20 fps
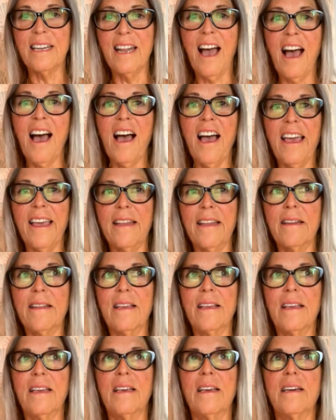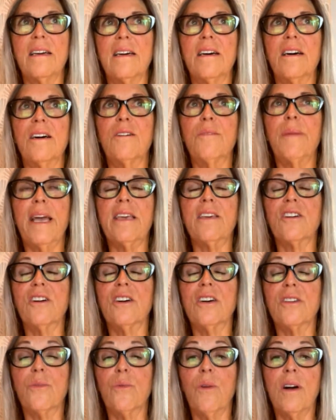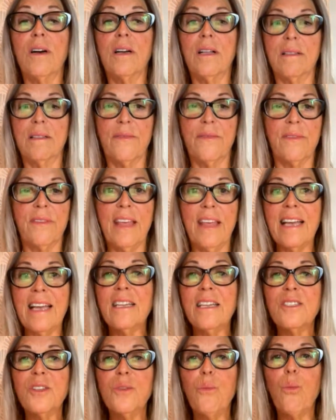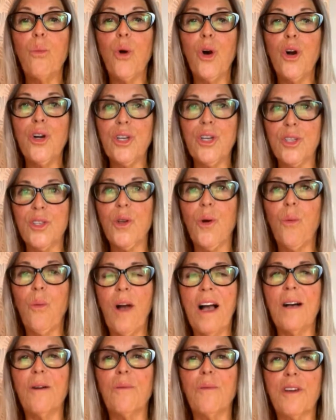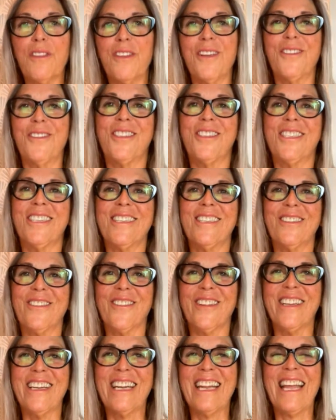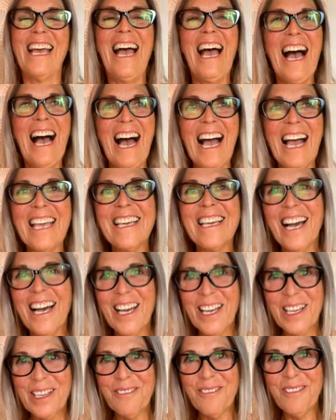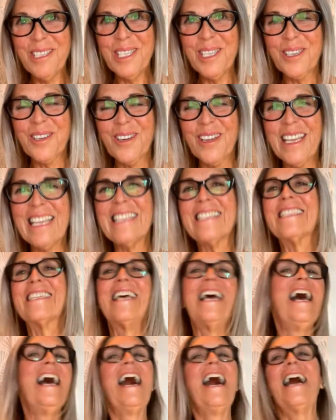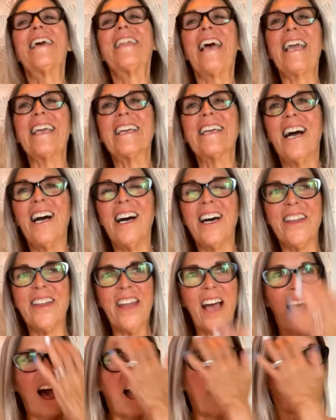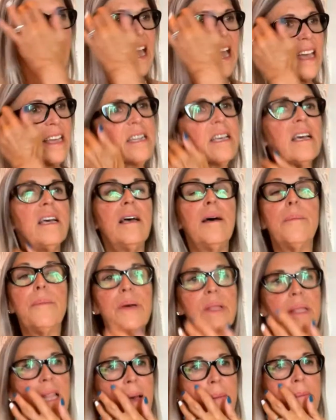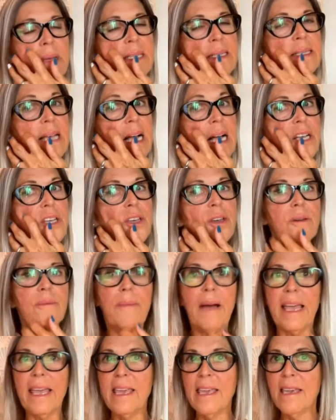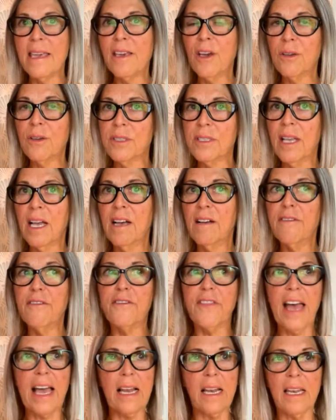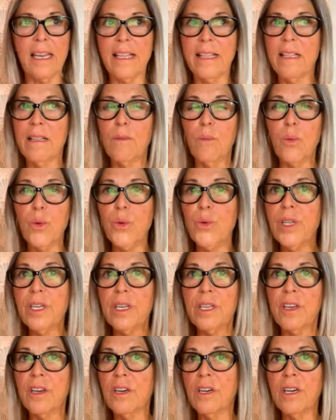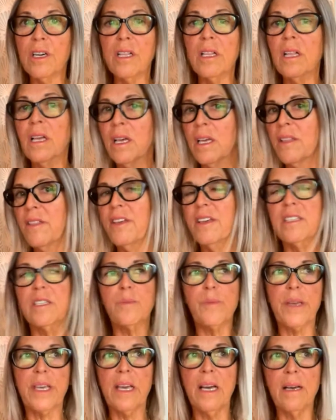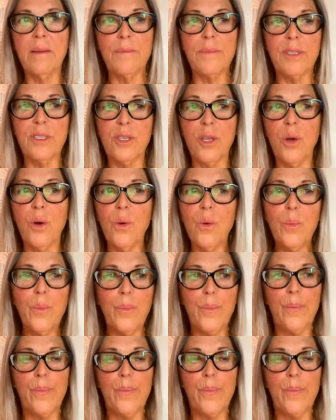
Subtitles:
hide. Oh my God, well, that doesn't work so well with your children. I can't retreat and I can't hide. But let me tell you, my ego self, that little wounded girl that's become so